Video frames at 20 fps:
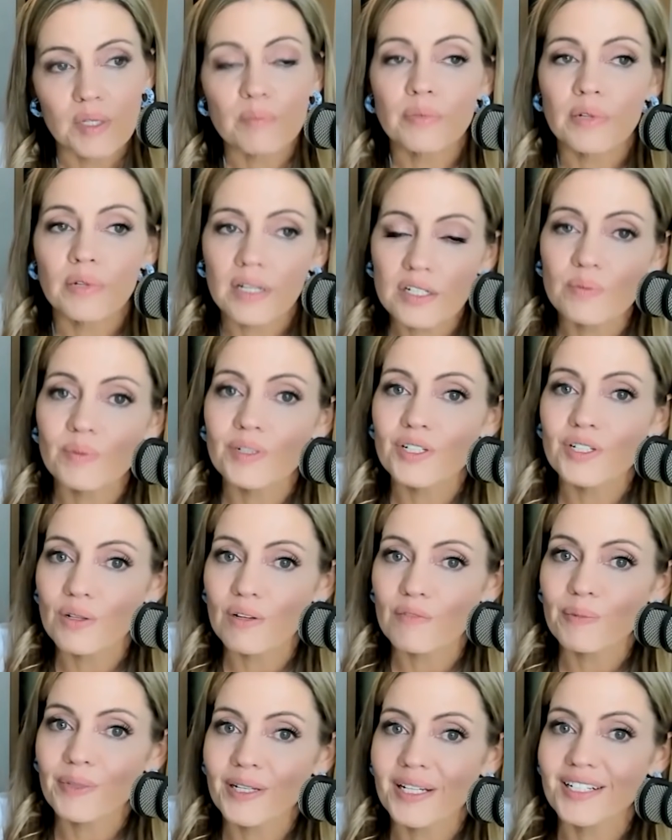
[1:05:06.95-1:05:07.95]
Plus, we do
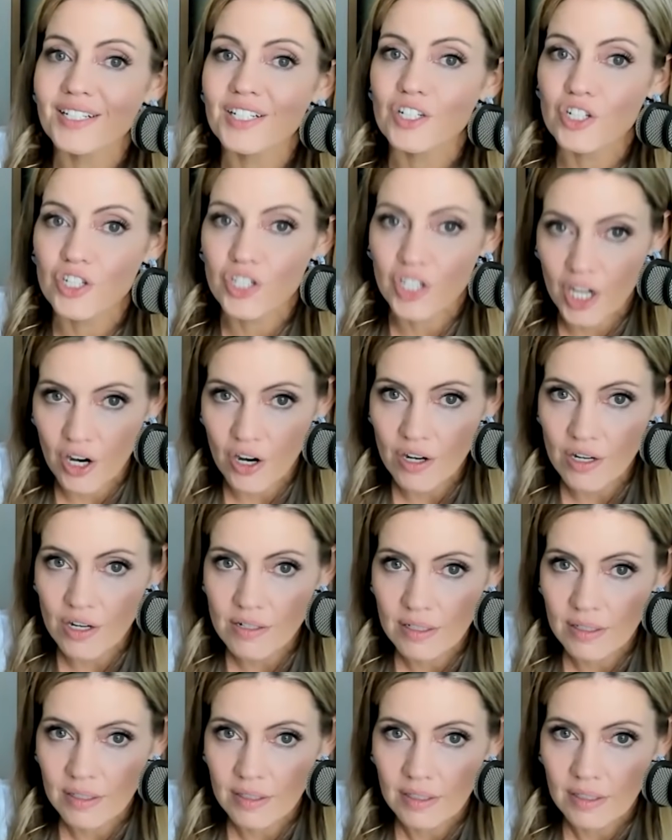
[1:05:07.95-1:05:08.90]
have plans to share